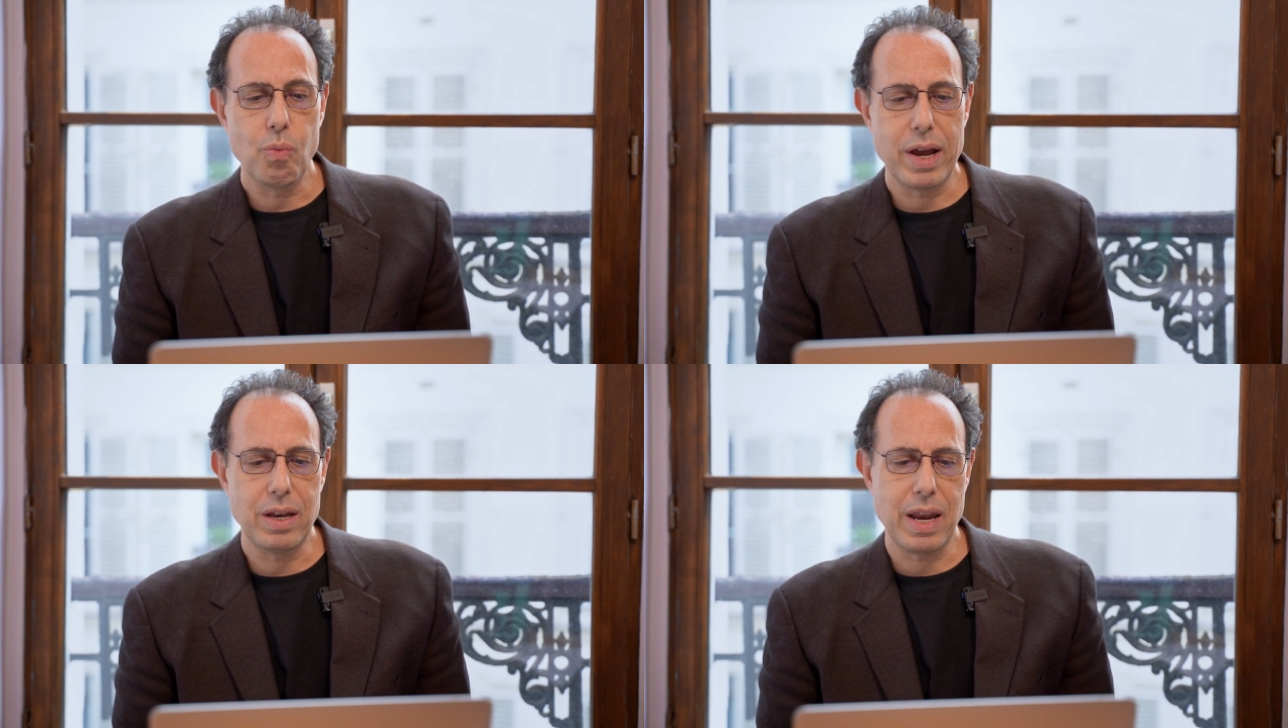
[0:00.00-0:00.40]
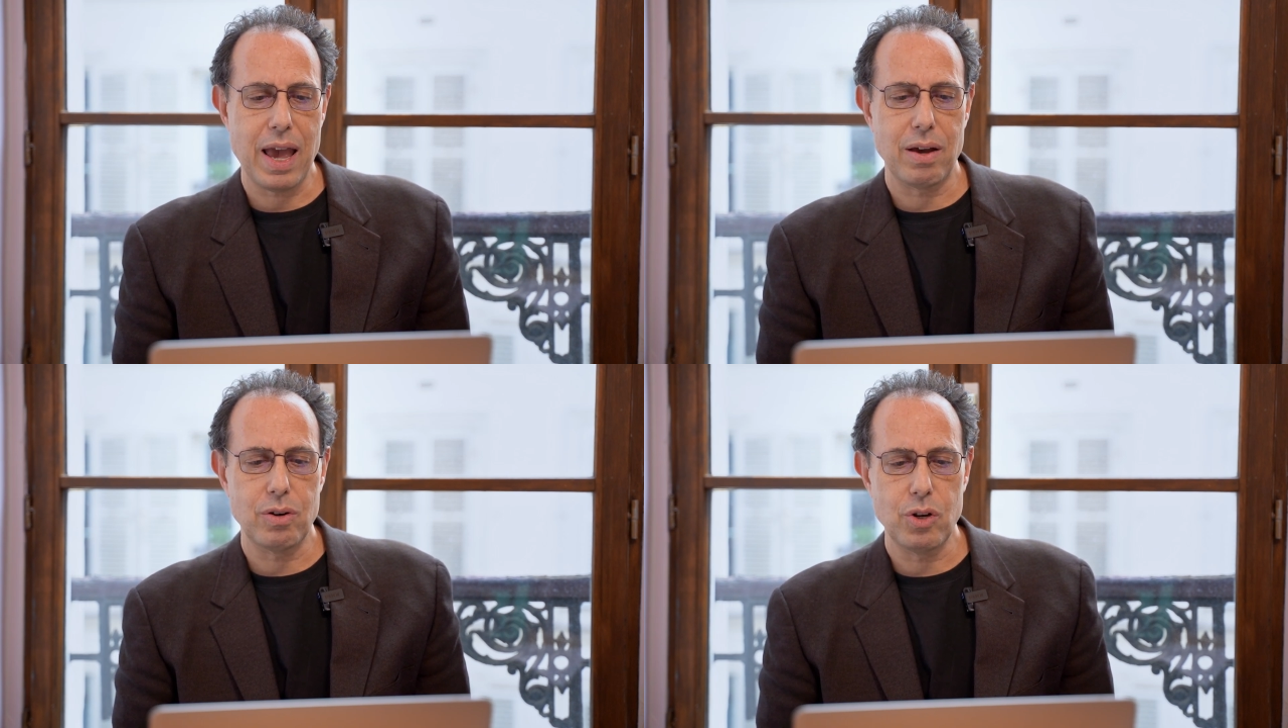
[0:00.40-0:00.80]
went
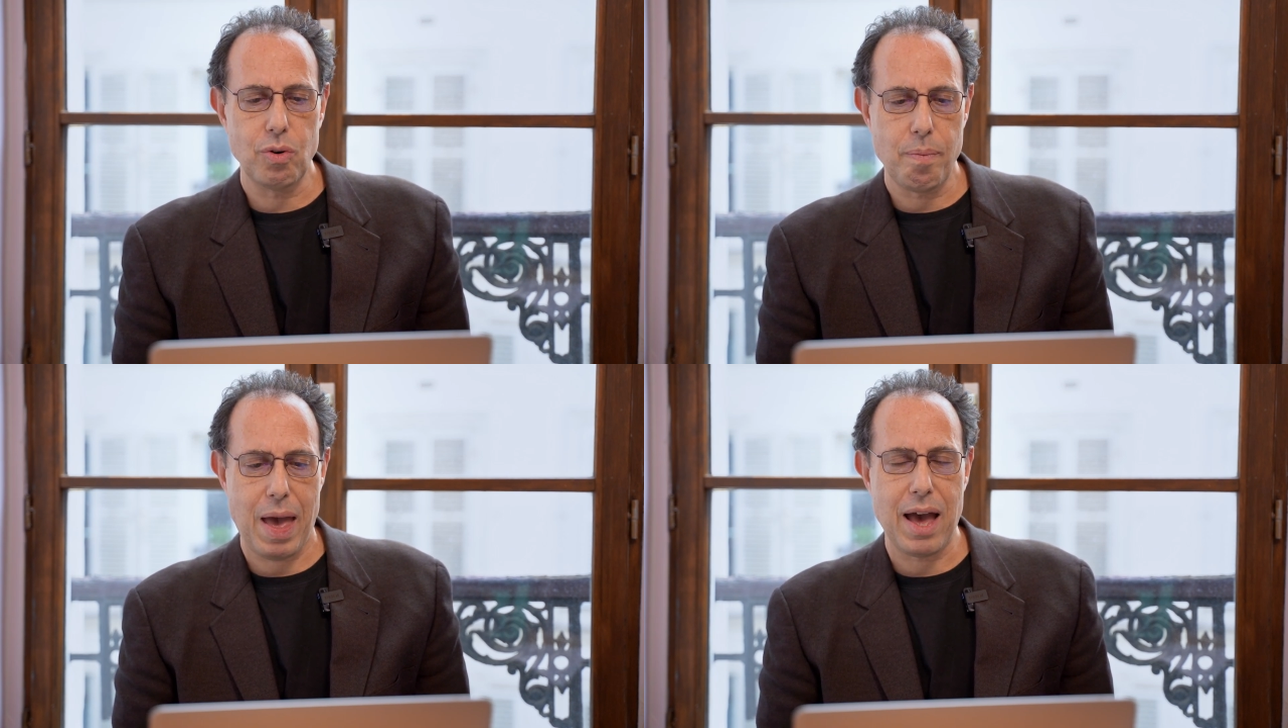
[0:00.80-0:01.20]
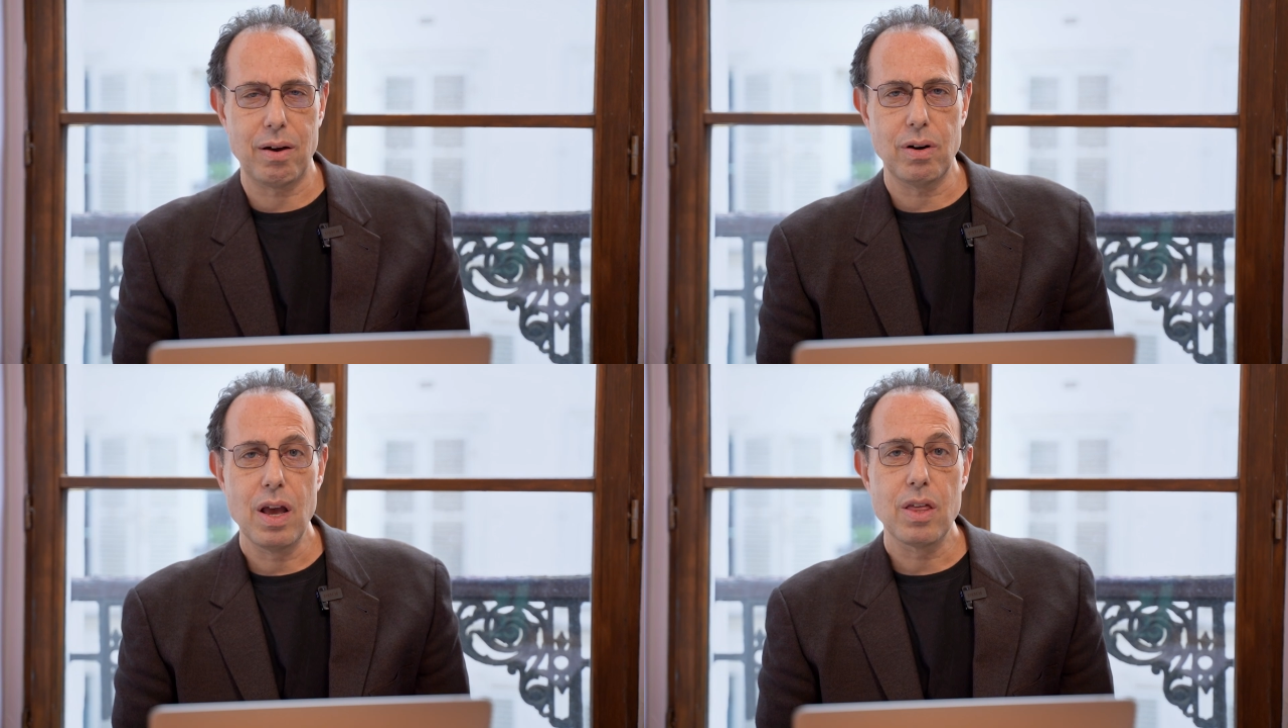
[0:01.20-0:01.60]
down to
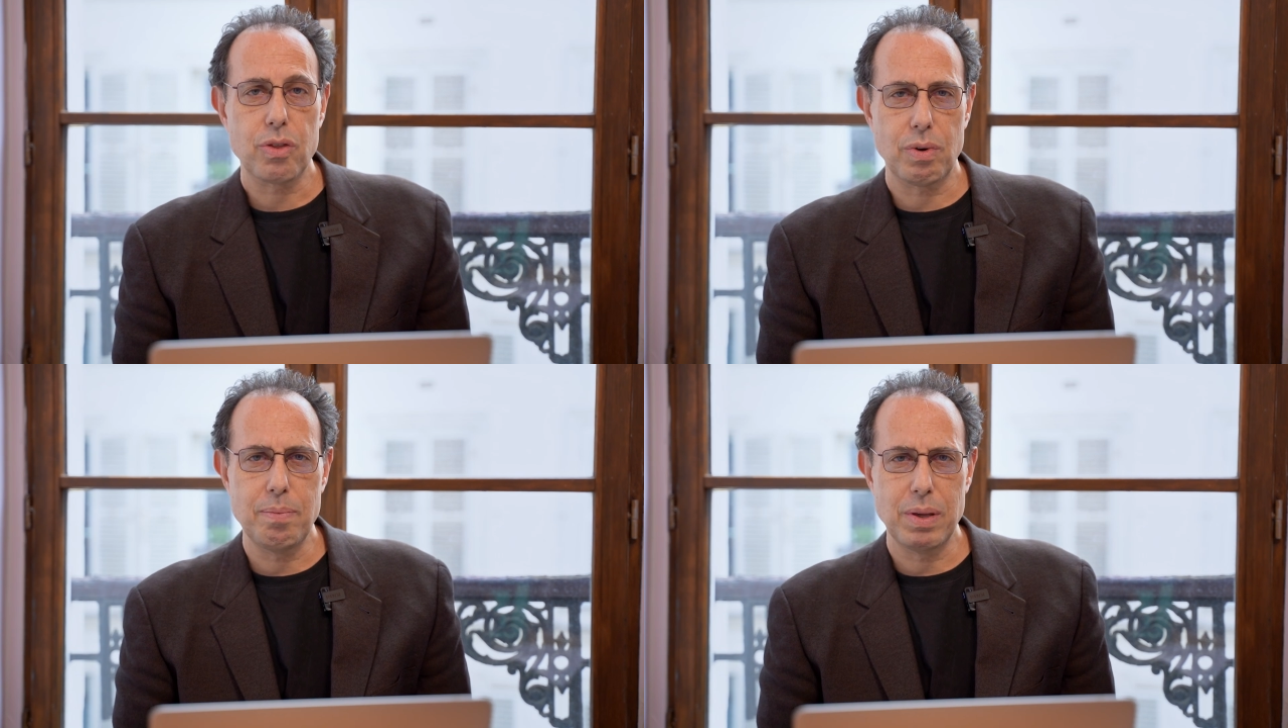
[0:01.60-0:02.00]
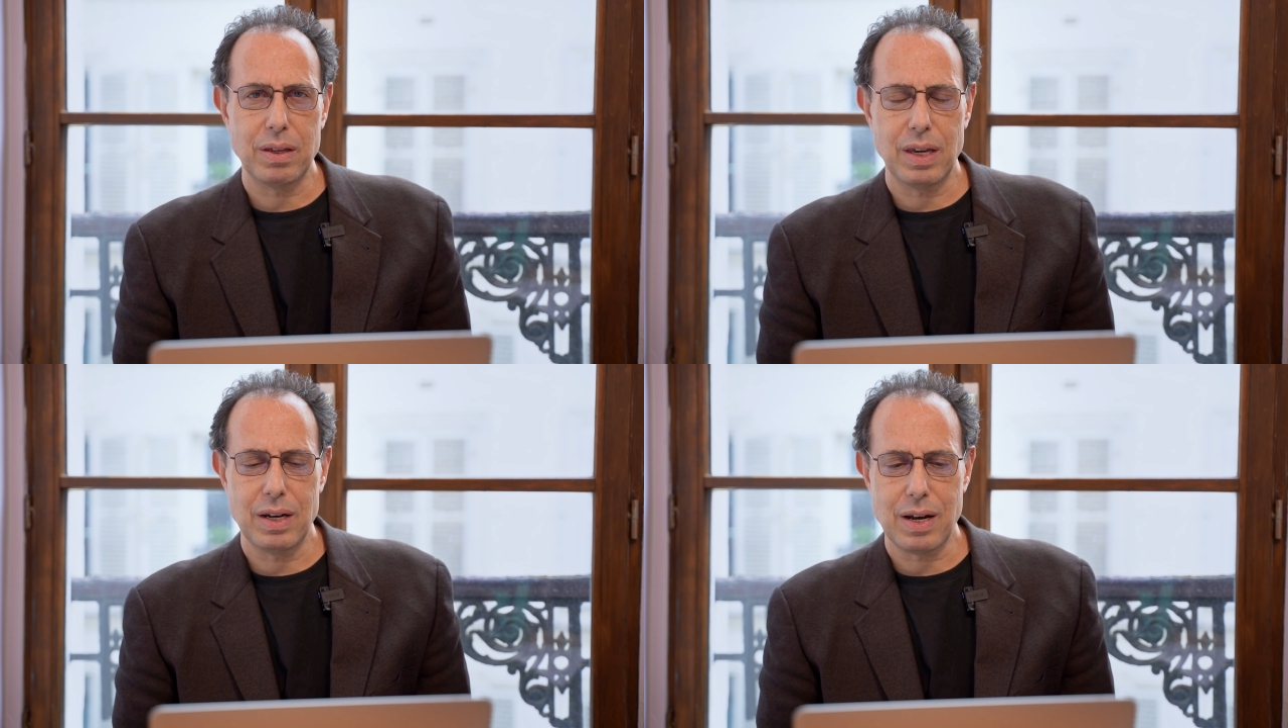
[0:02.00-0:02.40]
about $3 billion.